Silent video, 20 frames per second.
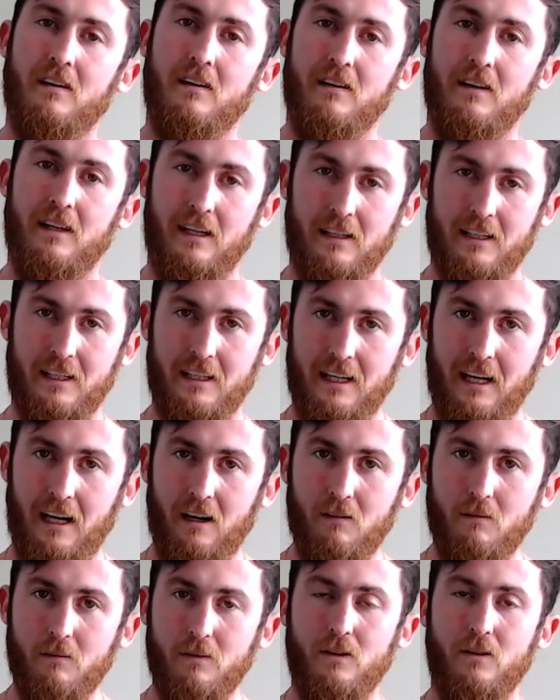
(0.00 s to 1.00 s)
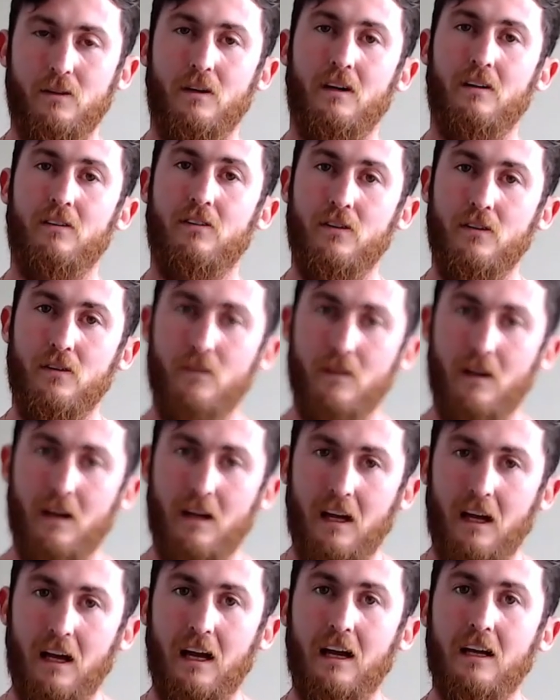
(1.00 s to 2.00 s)
that can help you if you
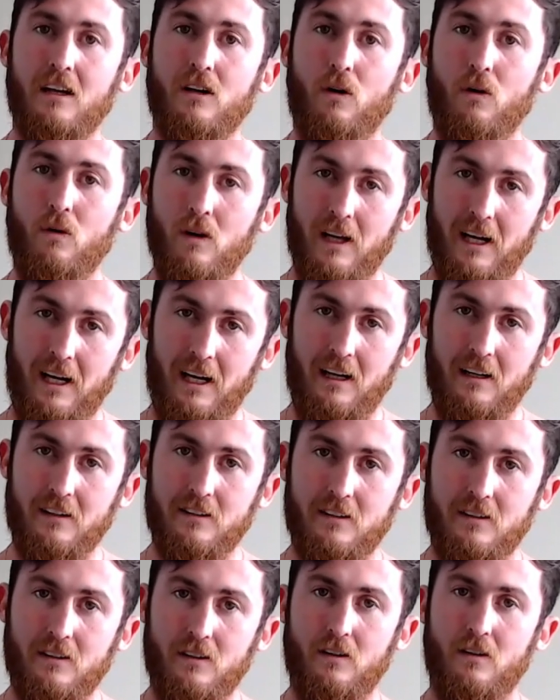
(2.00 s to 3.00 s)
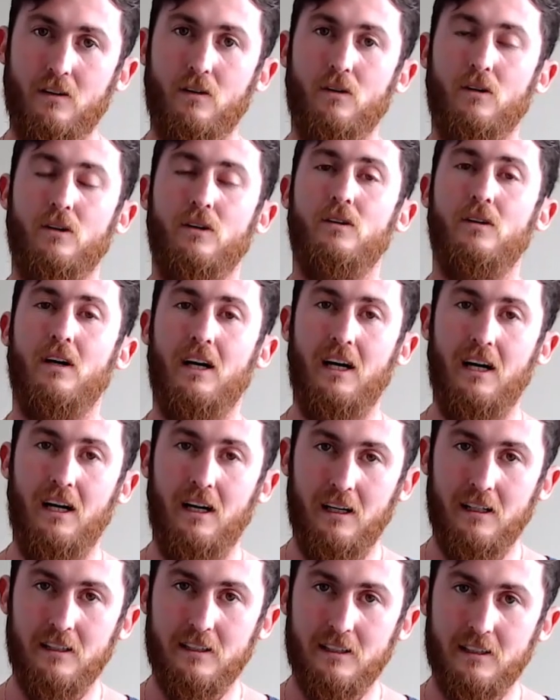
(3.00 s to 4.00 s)
call out or you
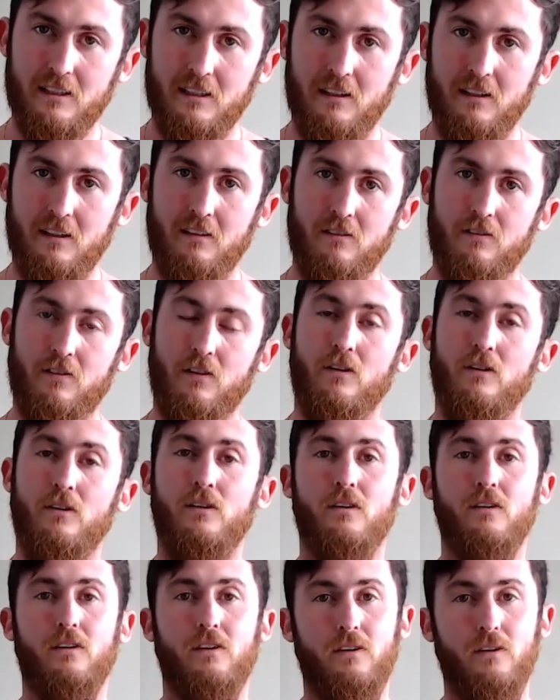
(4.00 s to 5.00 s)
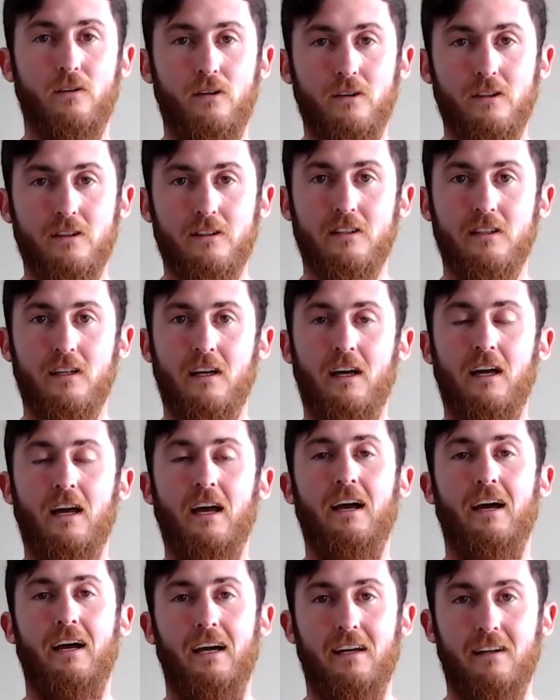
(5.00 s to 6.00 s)
ask through your thoughts
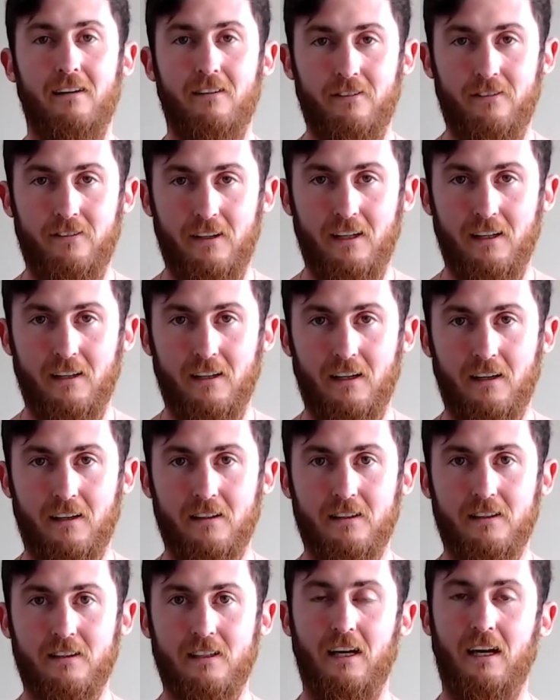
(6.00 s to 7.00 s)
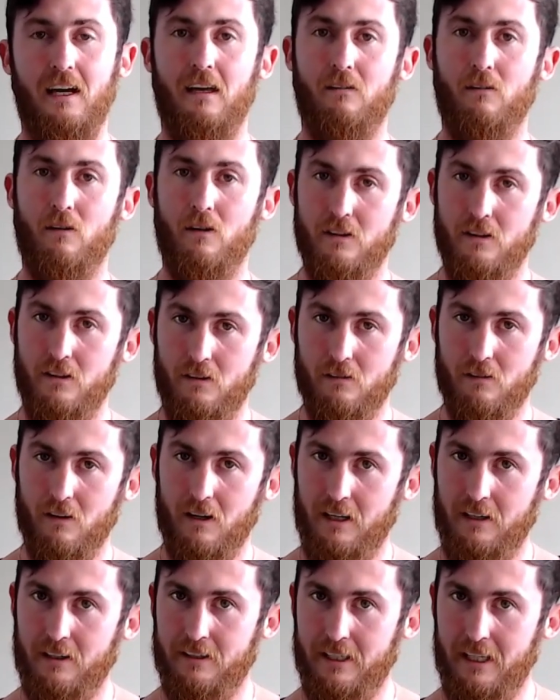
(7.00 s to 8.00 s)
and feelings and what you
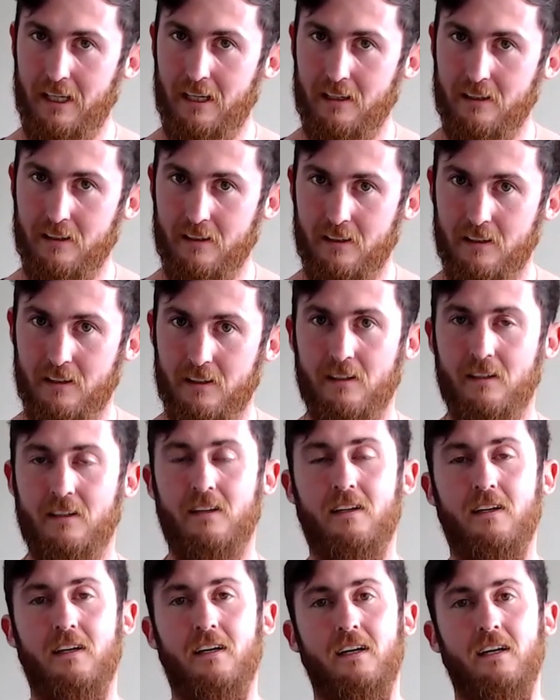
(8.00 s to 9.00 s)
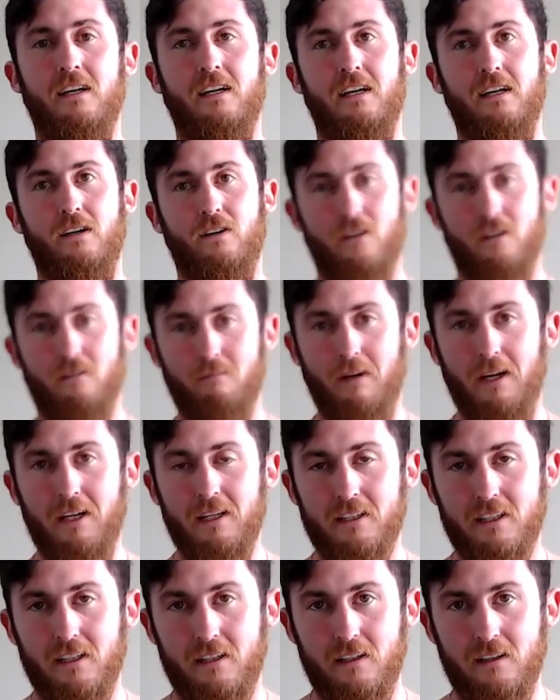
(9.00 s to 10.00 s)
write down or
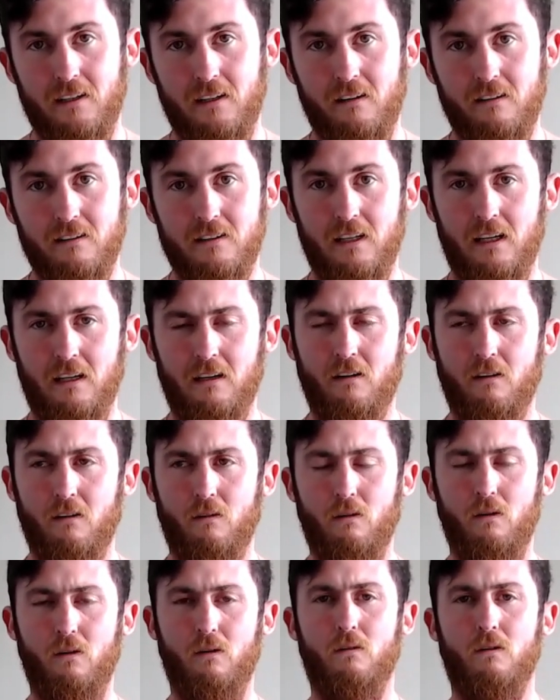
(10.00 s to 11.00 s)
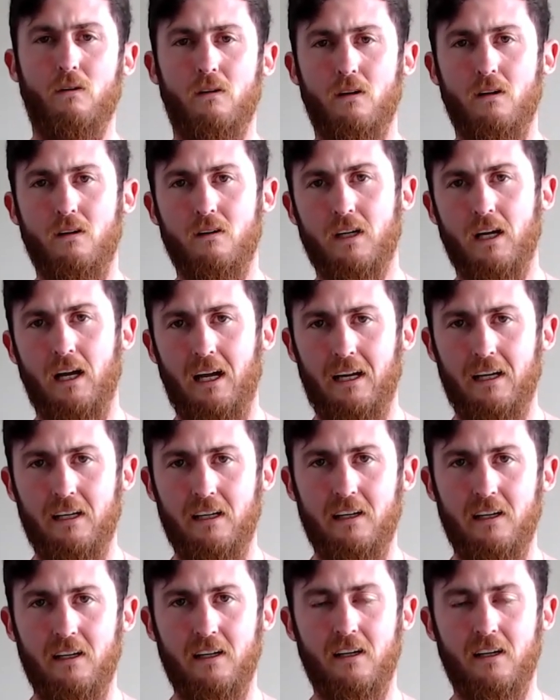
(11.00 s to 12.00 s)
imagine. And I was like, oh, okay,